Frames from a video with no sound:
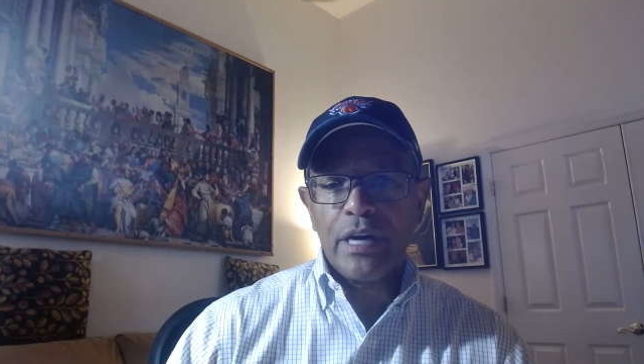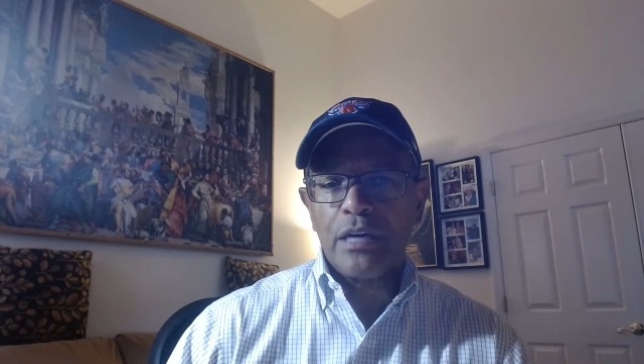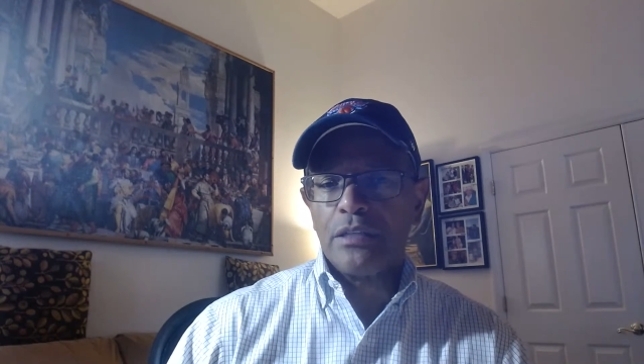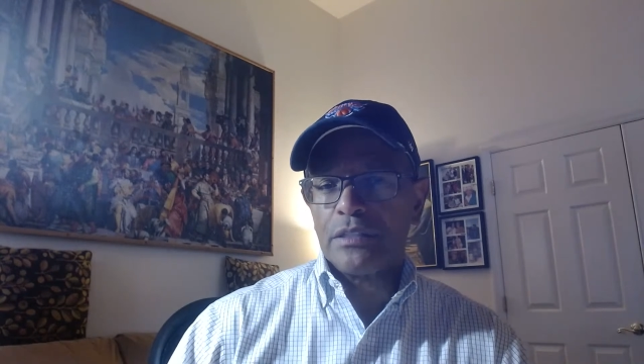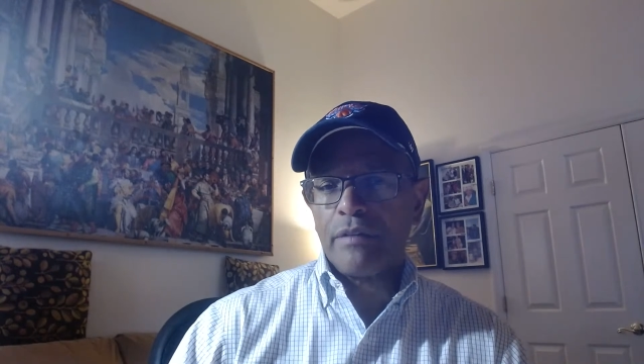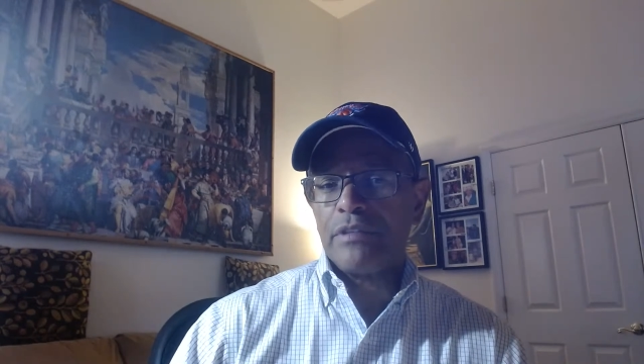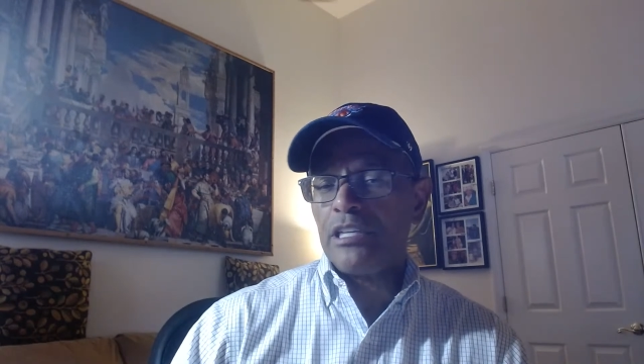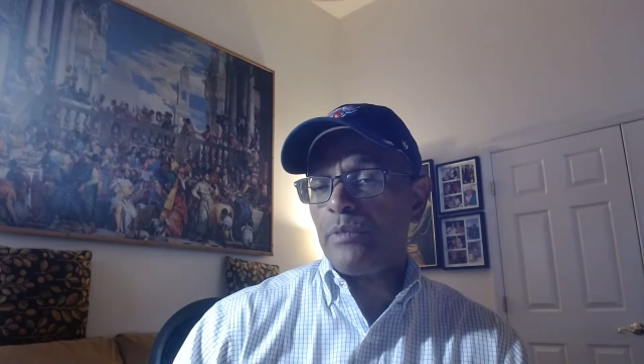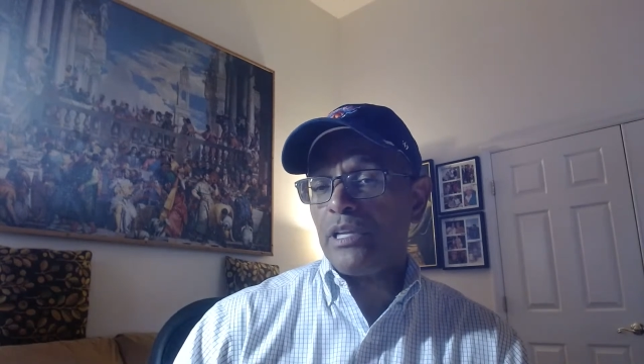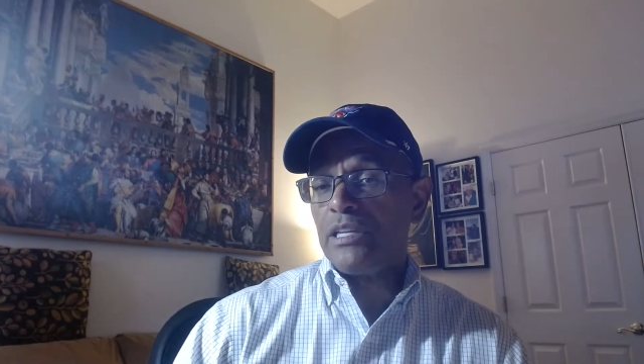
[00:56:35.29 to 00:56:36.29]

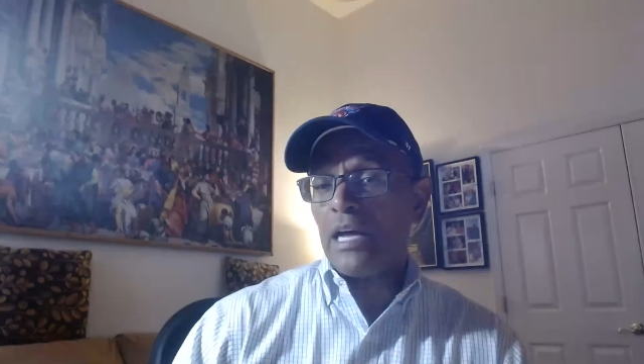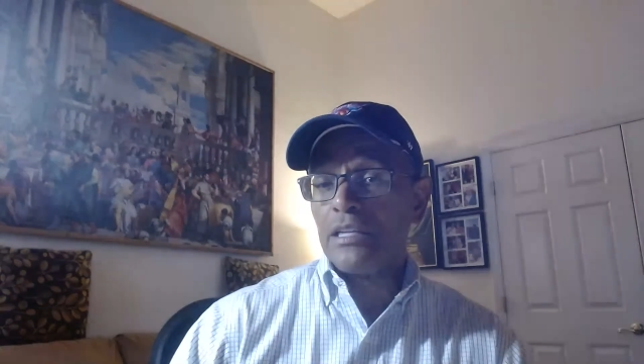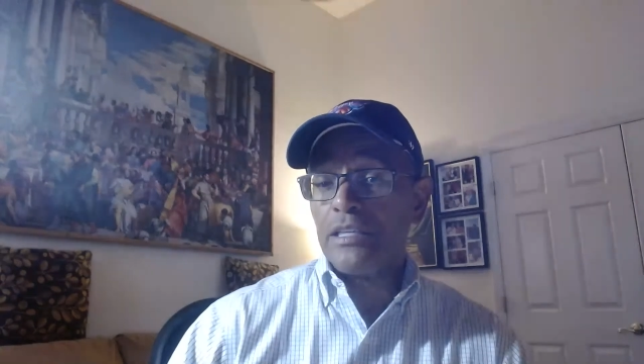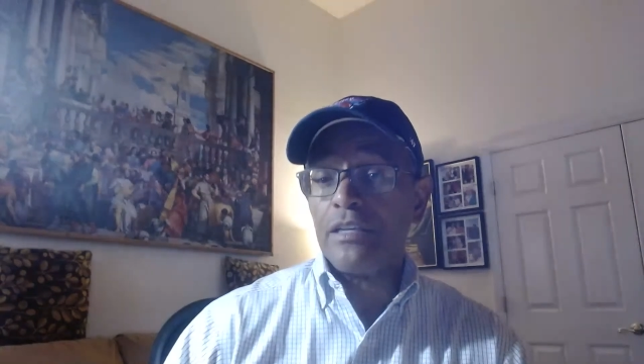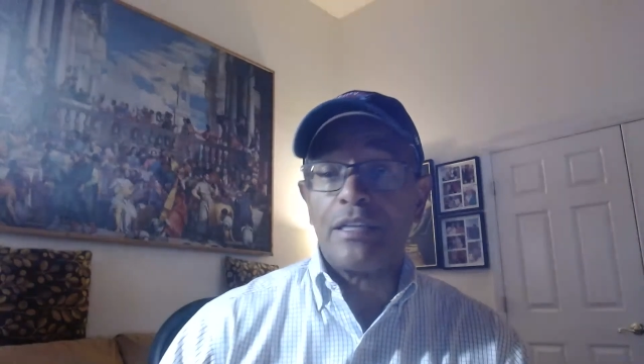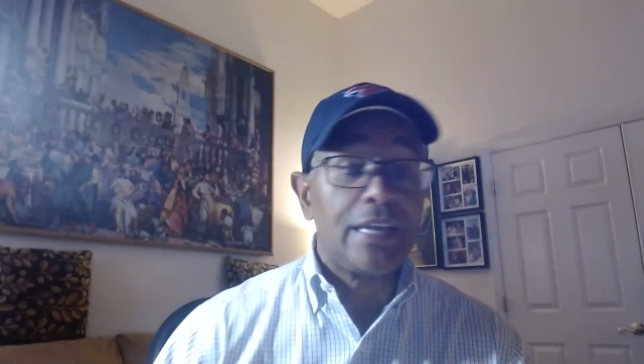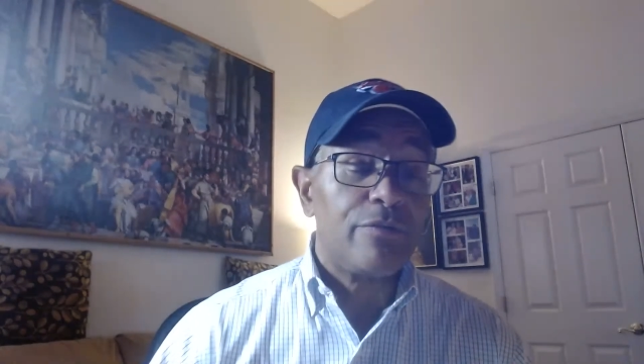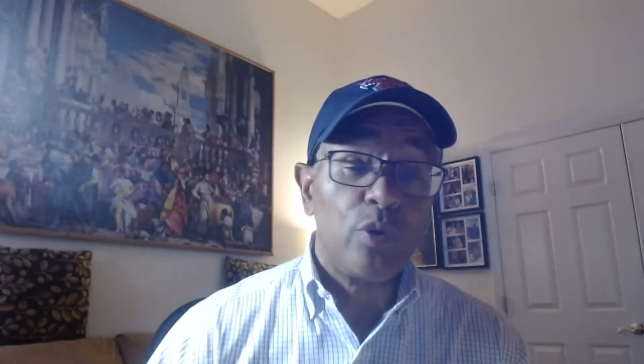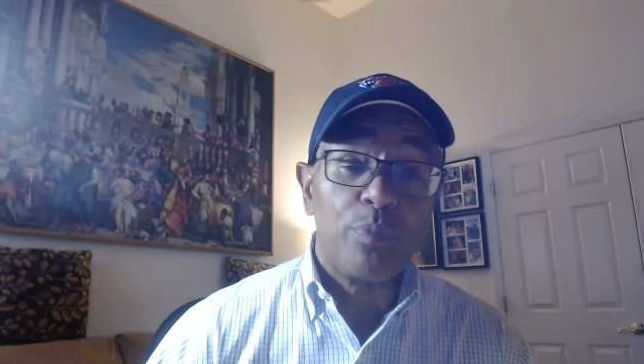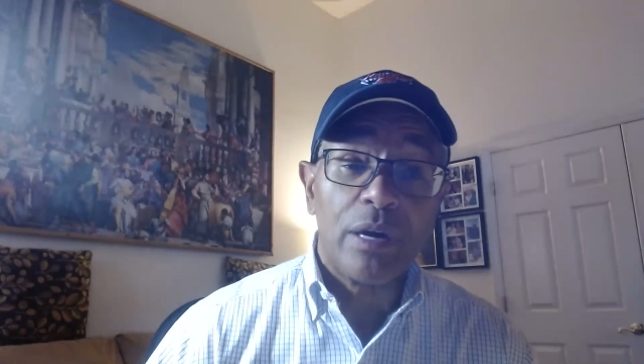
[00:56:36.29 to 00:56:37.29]
$117 million deal. They
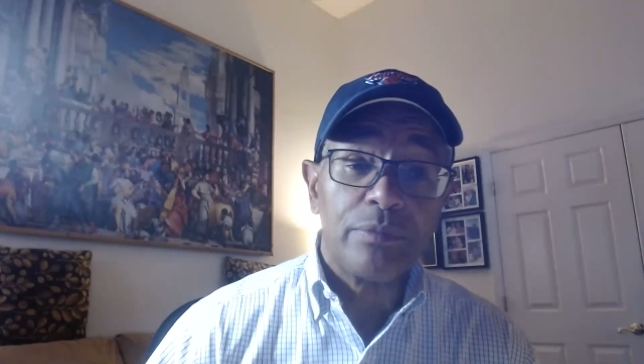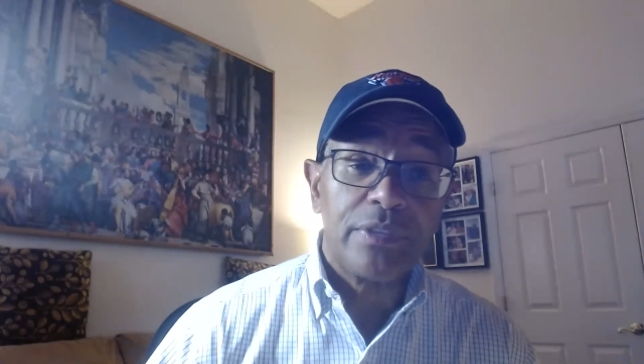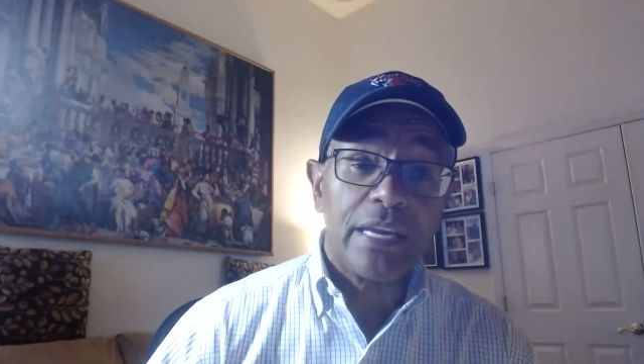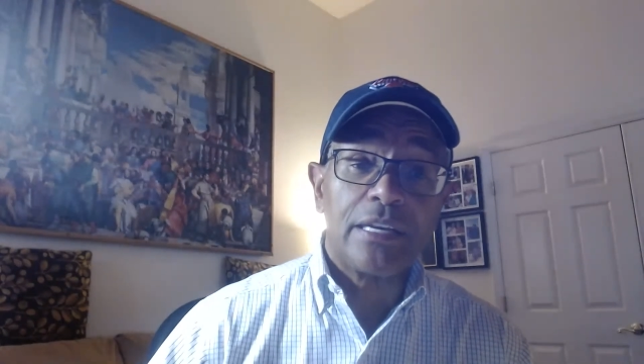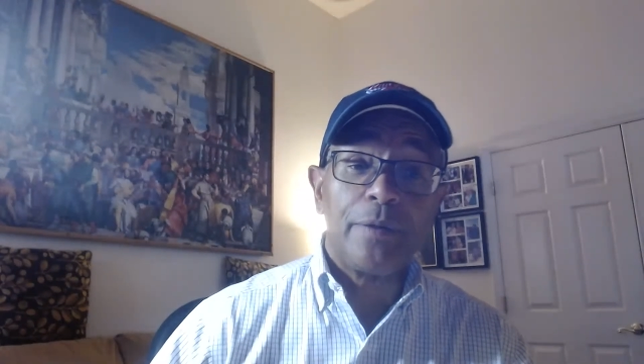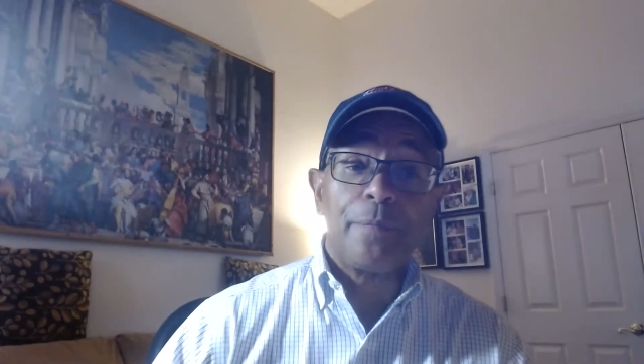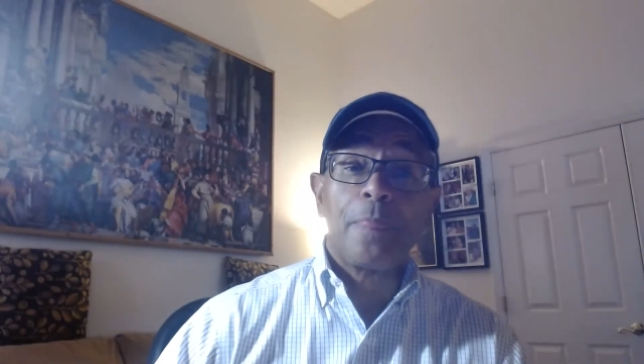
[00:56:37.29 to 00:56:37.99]
have no problem taking it.